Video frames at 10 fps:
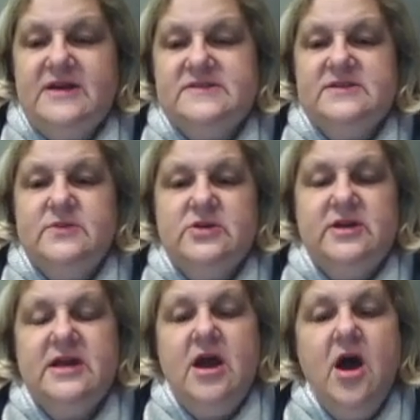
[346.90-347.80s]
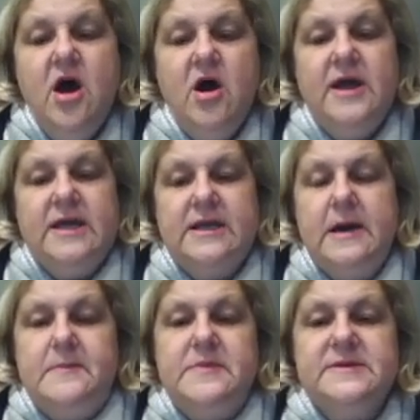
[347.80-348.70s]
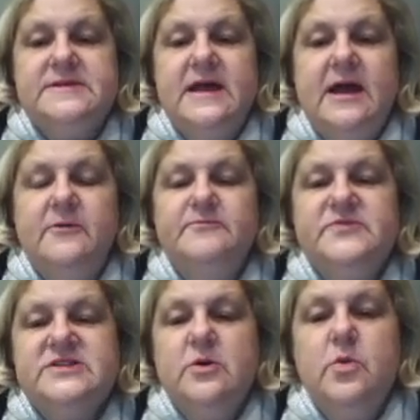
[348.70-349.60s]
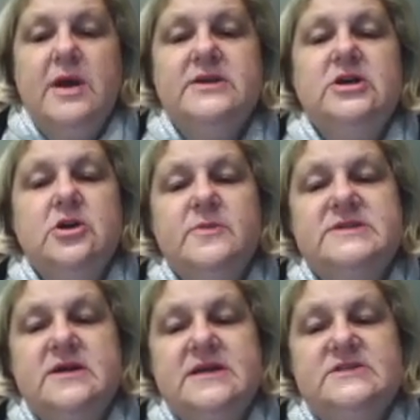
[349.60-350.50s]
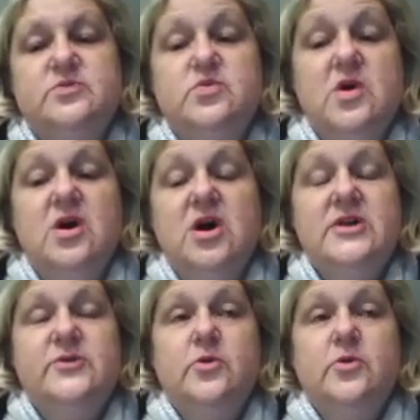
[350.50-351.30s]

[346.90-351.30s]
so we're looking at higher numbers now. So 1 kilometre is worth or